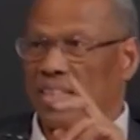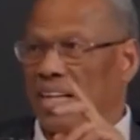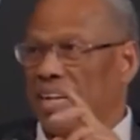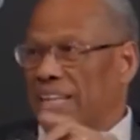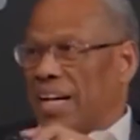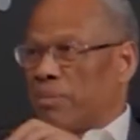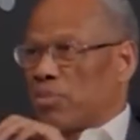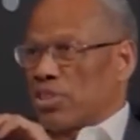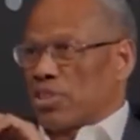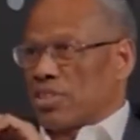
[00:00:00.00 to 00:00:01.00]
I, I'm
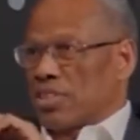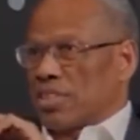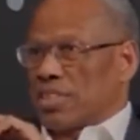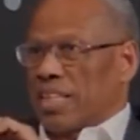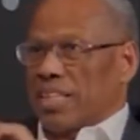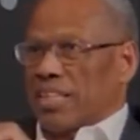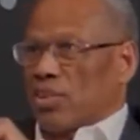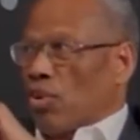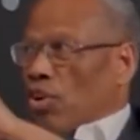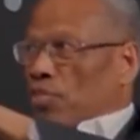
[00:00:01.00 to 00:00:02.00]
going to take it
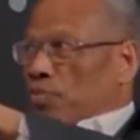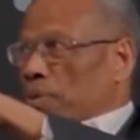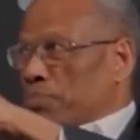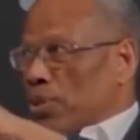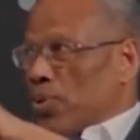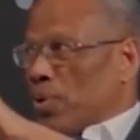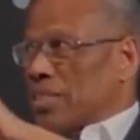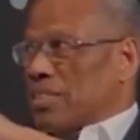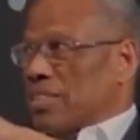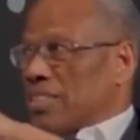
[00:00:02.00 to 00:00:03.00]
off from your
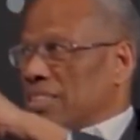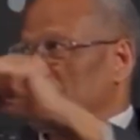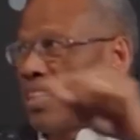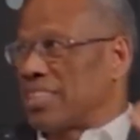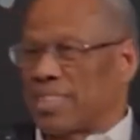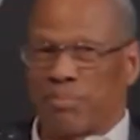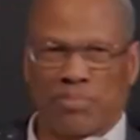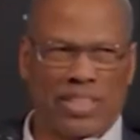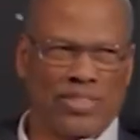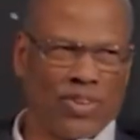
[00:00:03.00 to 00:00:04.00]
question and say
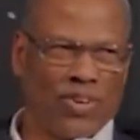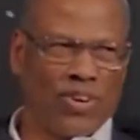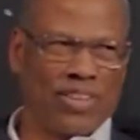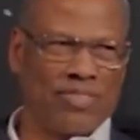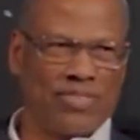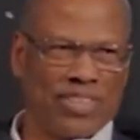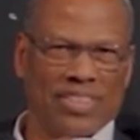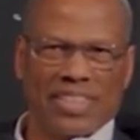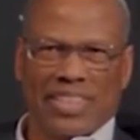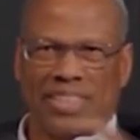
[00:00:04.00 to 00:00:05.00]
something to all of the
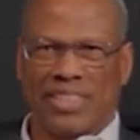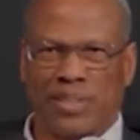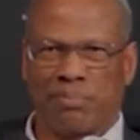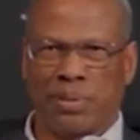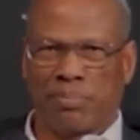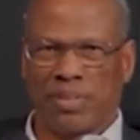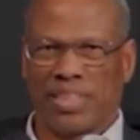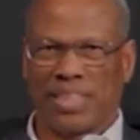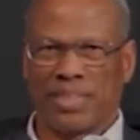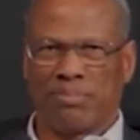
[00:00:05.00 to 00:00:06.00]
young people
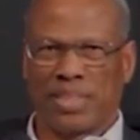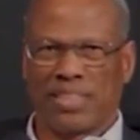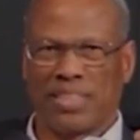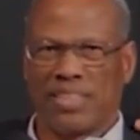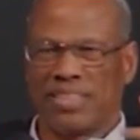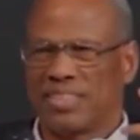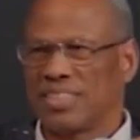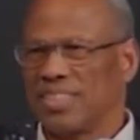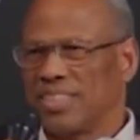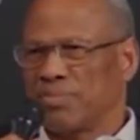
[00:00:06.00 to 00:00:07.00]
here, because
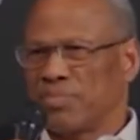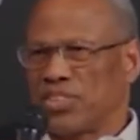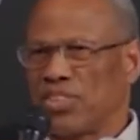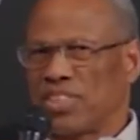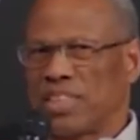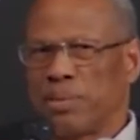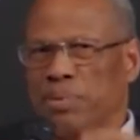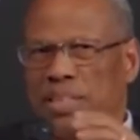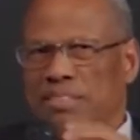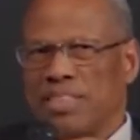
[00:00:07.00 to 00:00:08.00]
you all keep
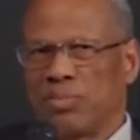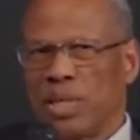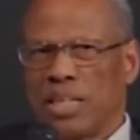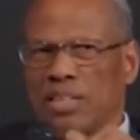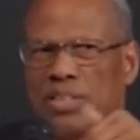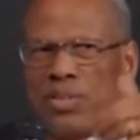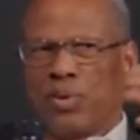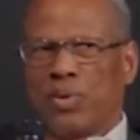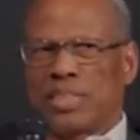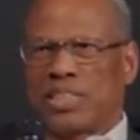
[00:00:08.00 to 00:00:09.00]
hearing, well,
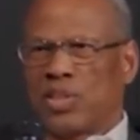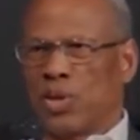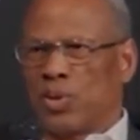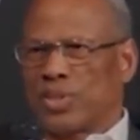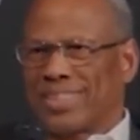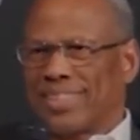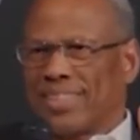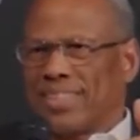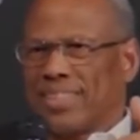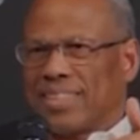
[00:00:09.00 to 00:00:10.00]
who is the GOAT?
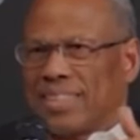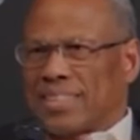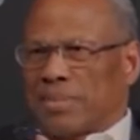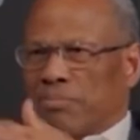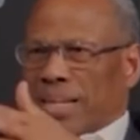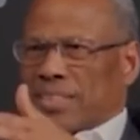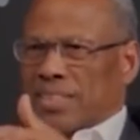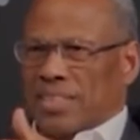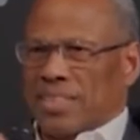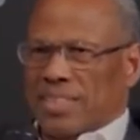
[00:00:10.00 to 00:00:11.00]
Is it
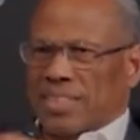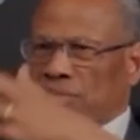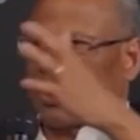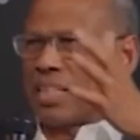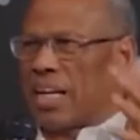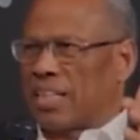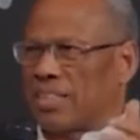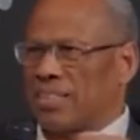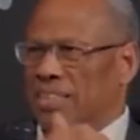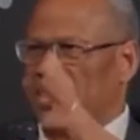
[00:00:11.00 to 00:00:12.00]
Messi? Is it
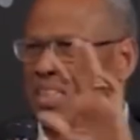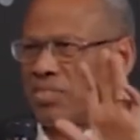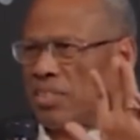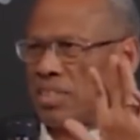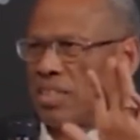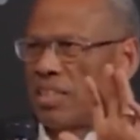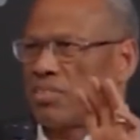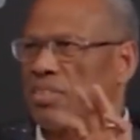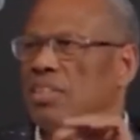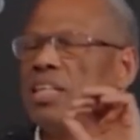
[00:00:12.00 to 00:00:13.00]
Ronaldo? Et cetera, et
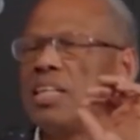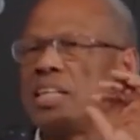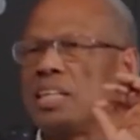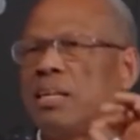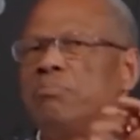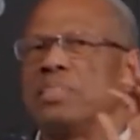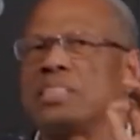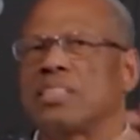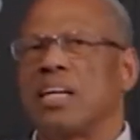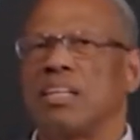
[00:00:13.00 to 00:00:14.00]
cetera. Let me
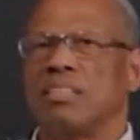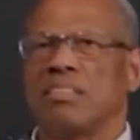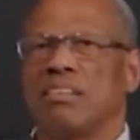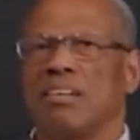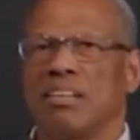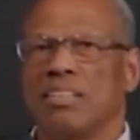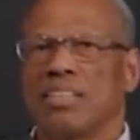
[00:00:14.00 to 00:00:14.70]
tell you all,